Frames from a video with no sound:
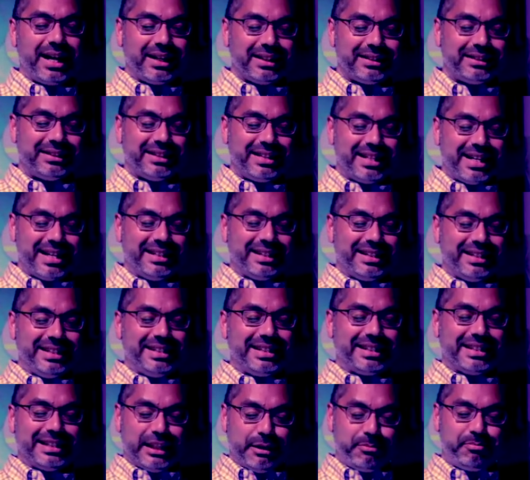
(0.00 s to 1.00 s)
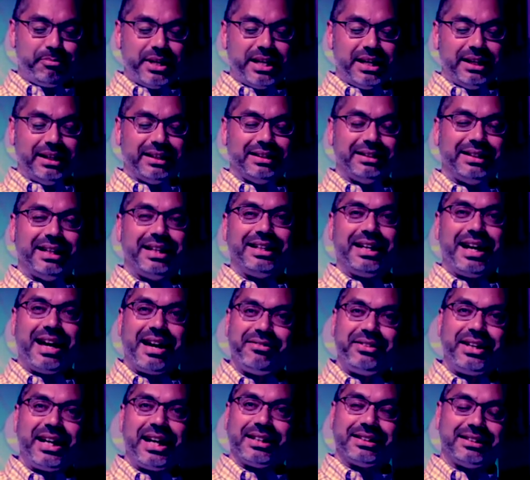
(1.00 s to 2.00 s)
accidentally slipping, and, and
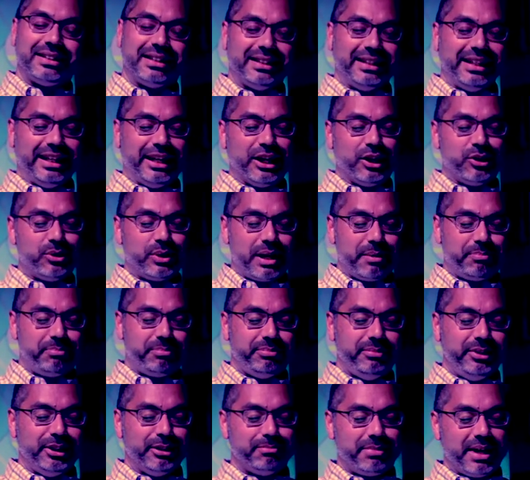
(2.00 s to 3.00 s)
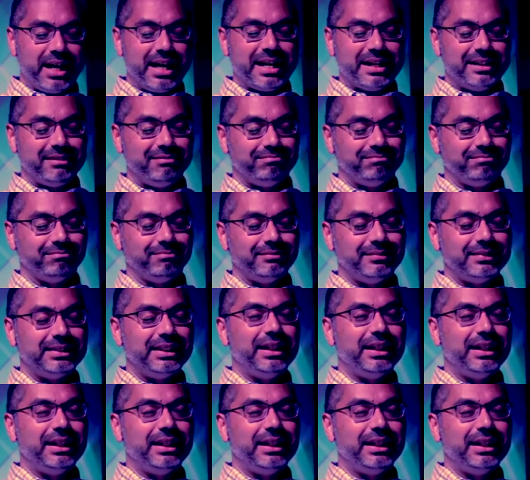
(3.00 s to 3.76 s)
have it accidentally go up your butt